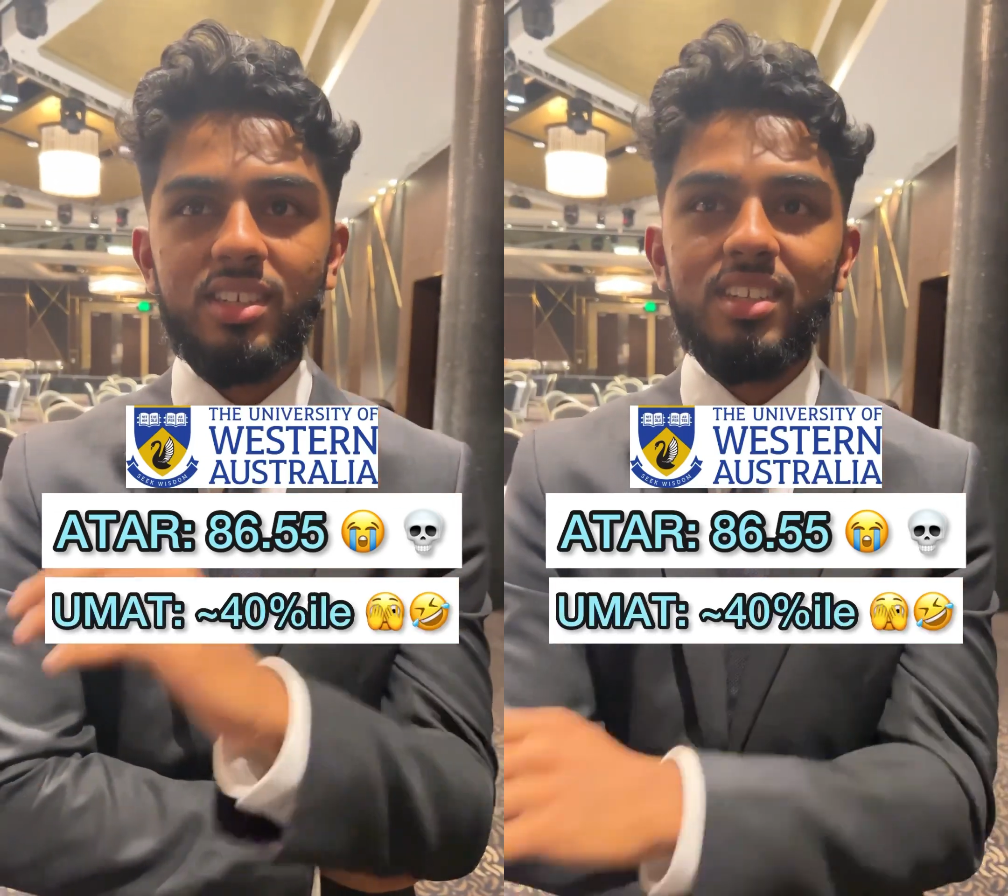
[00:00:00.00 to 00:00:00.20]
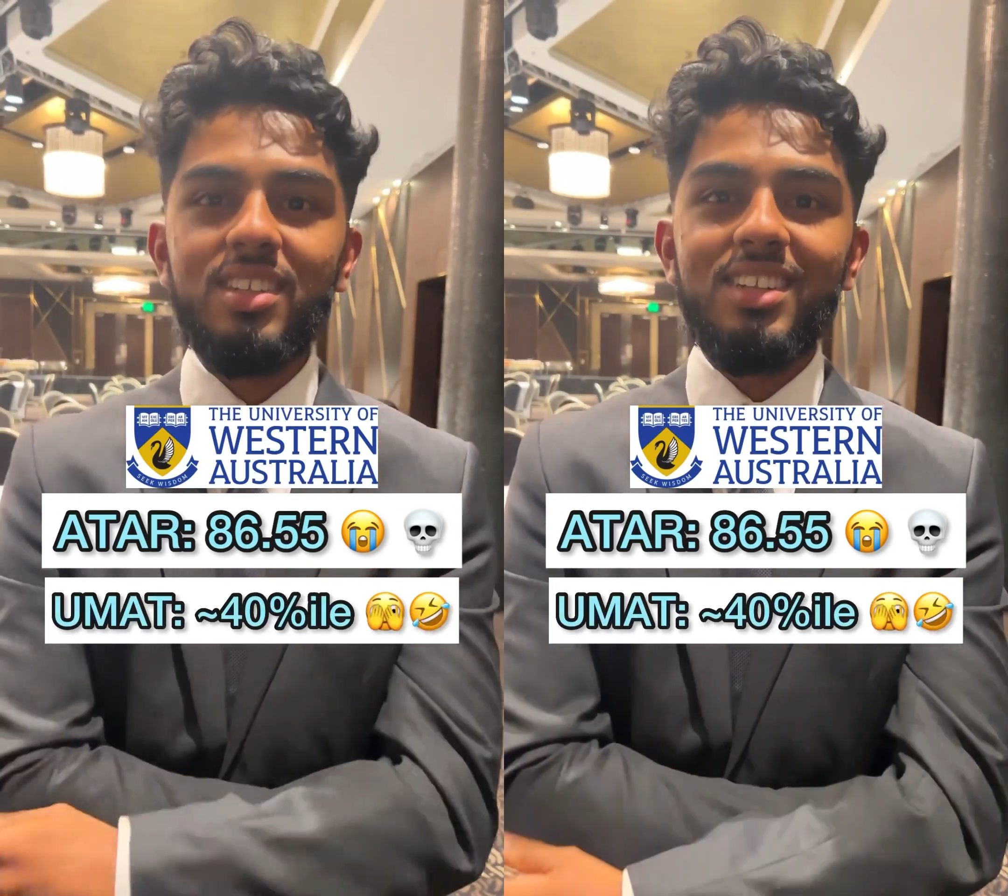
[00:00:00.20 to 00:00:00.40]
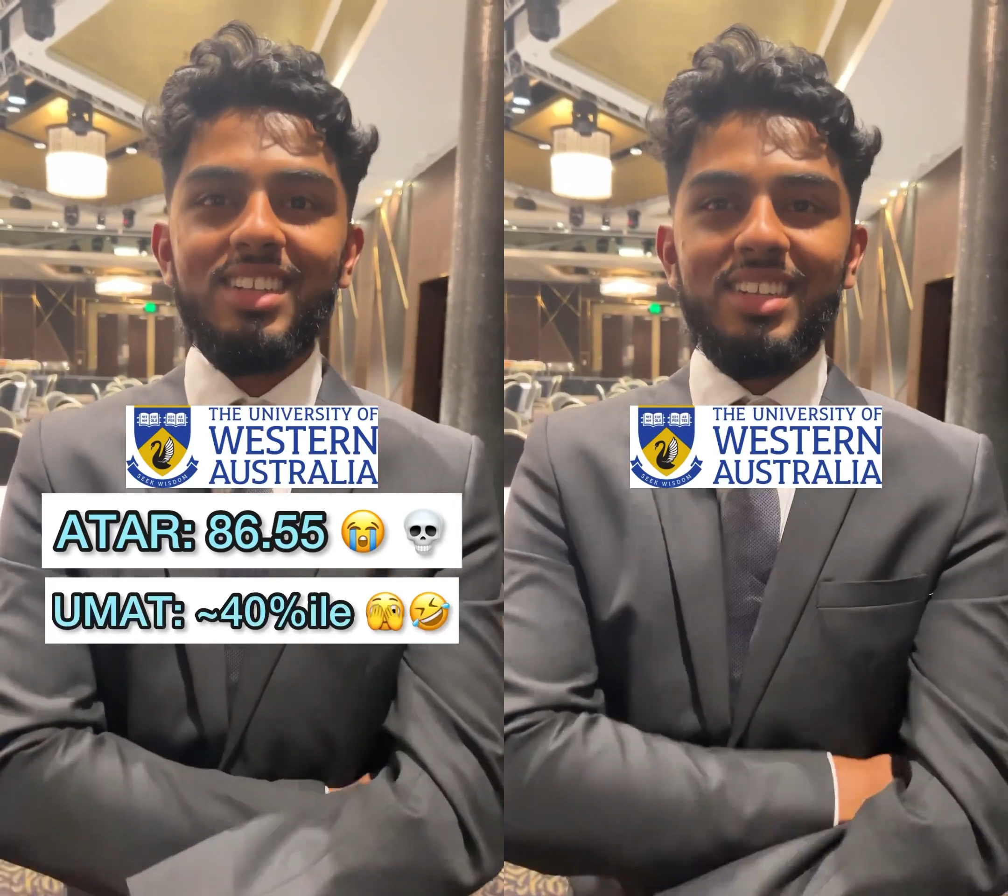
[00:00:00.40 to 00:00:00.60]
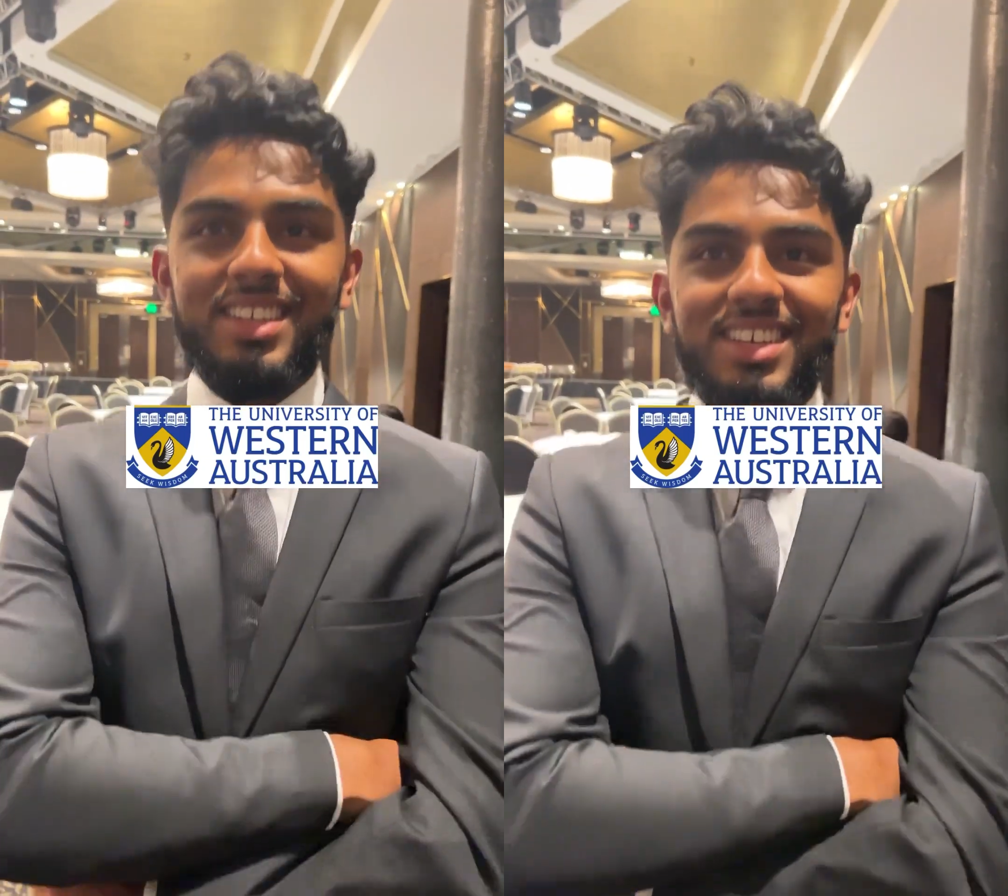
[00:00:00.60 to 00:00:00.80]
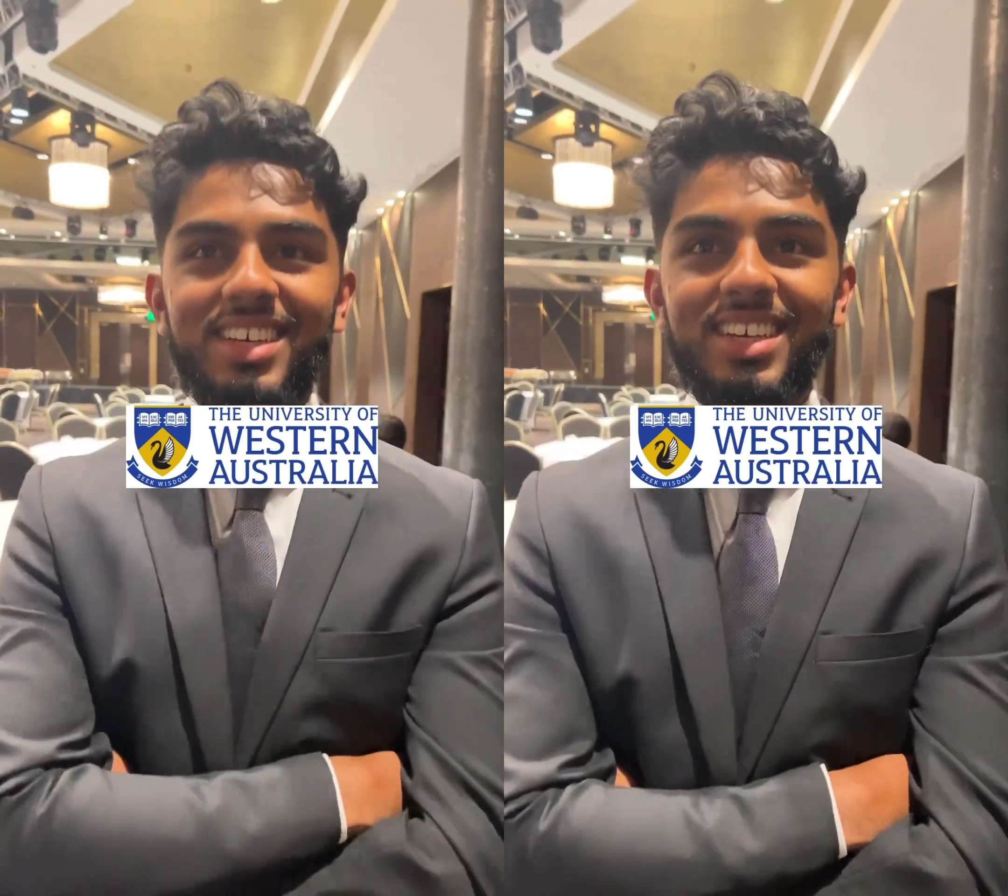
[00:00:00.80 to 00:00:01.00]
Okay. So
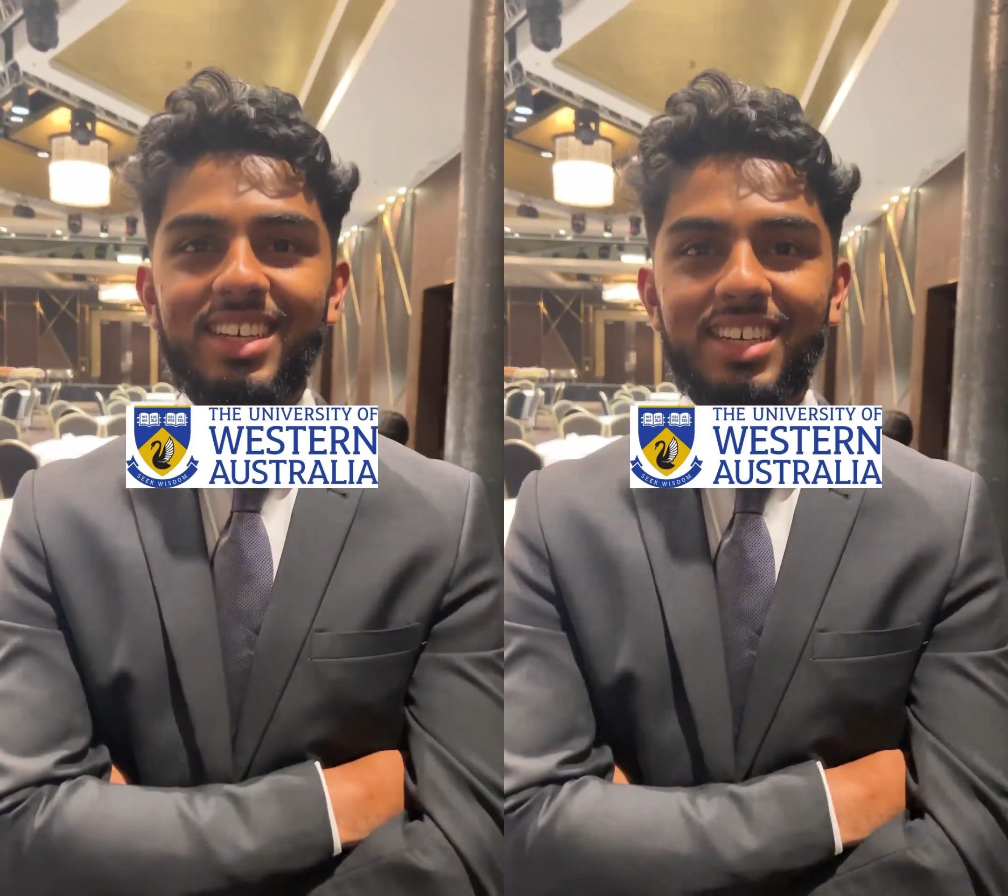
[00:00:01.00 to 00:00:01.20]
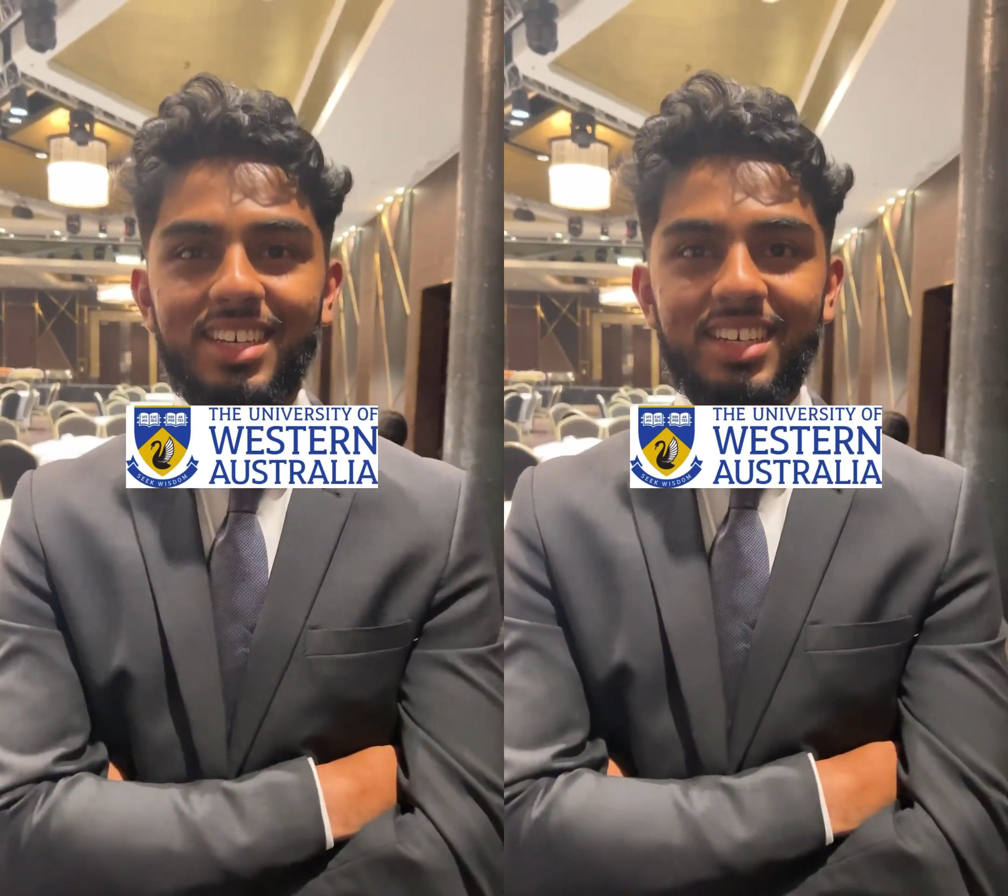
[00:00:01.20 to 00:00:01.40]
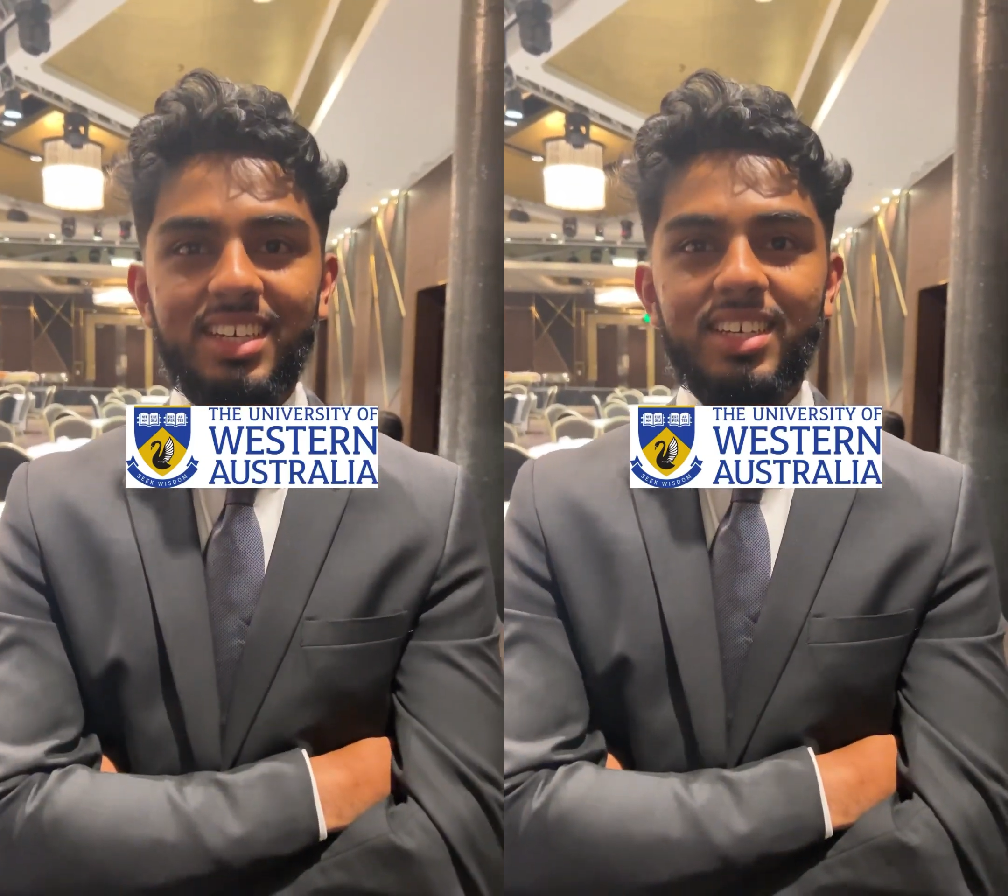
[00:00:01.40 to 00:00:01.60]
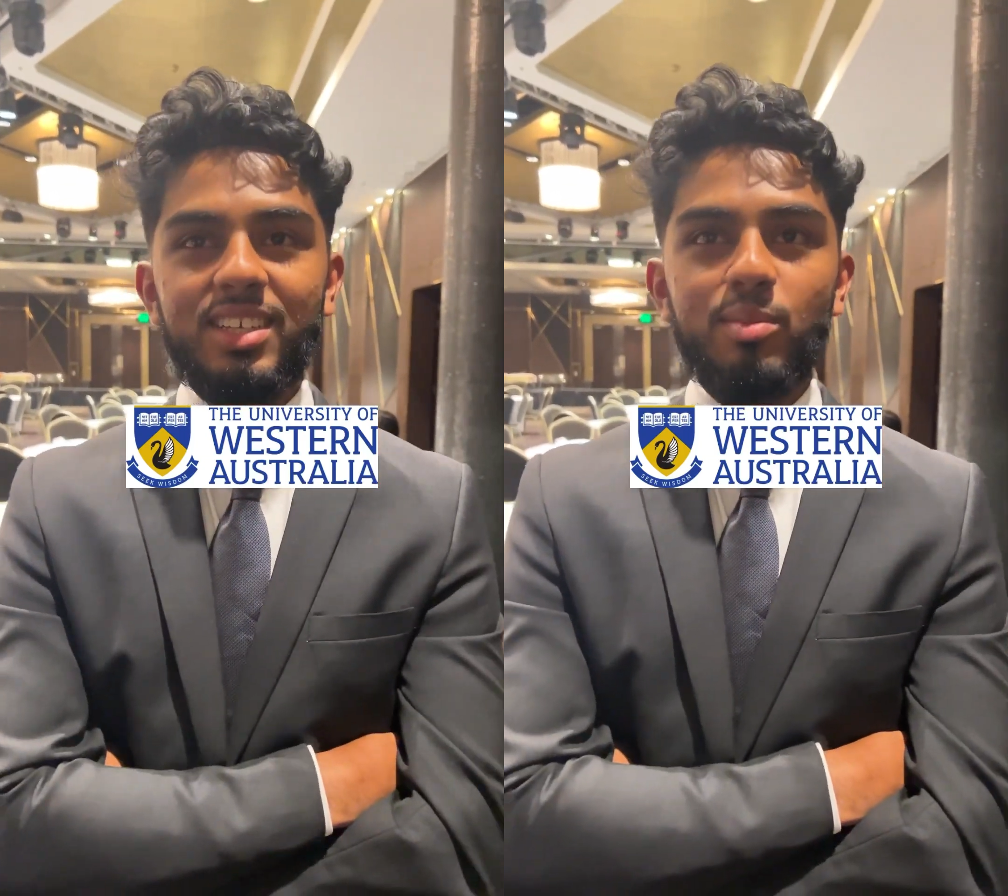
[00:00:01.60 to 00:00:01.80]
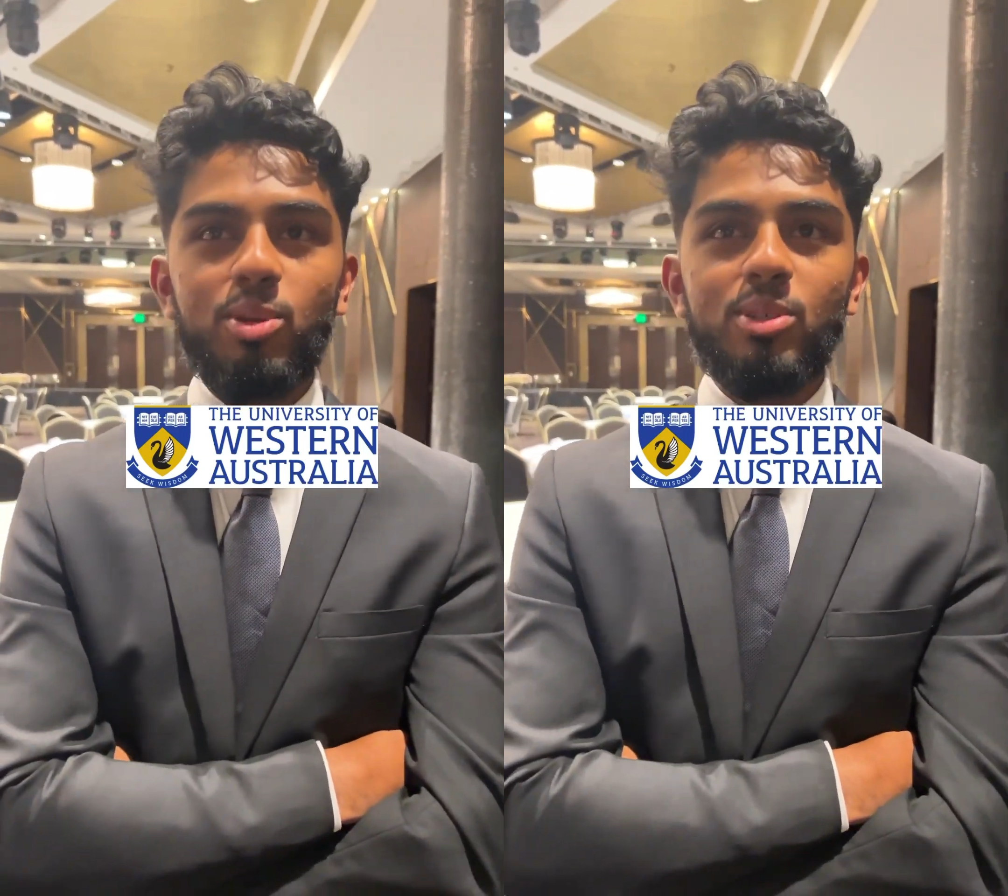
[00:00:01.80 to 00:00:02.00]
how'd you get in? Because a lot of
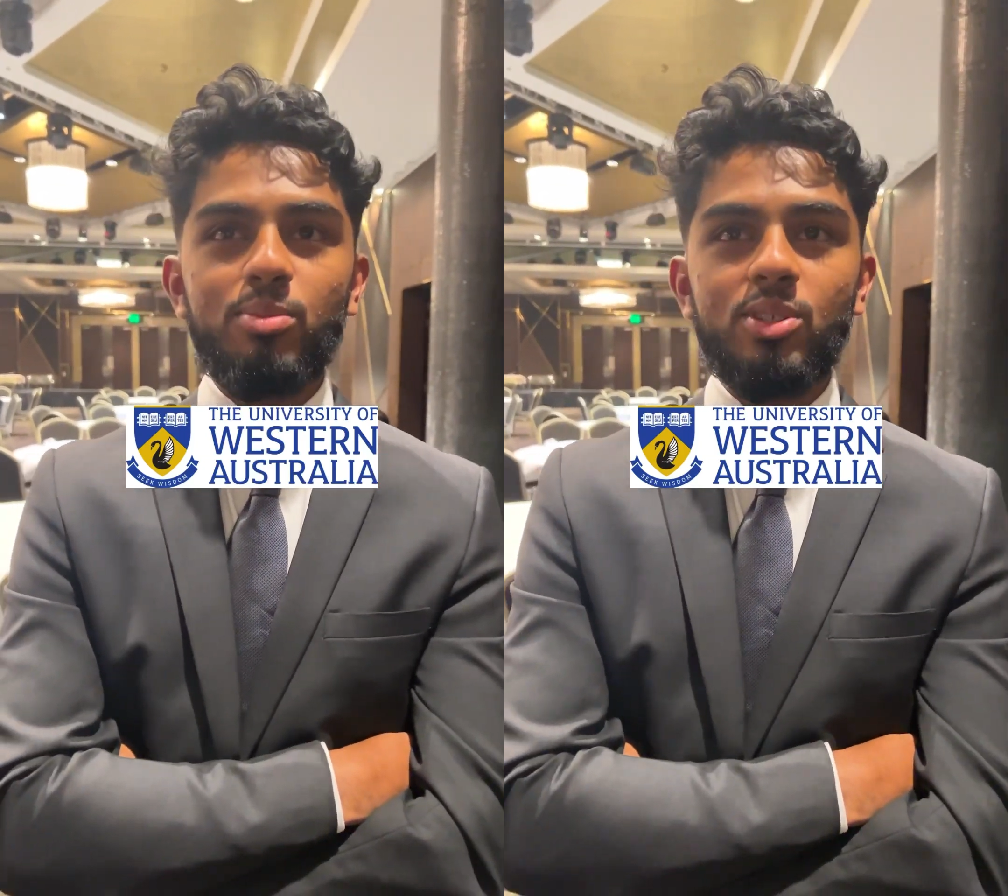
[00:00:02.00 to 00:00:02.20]
people. Post, be...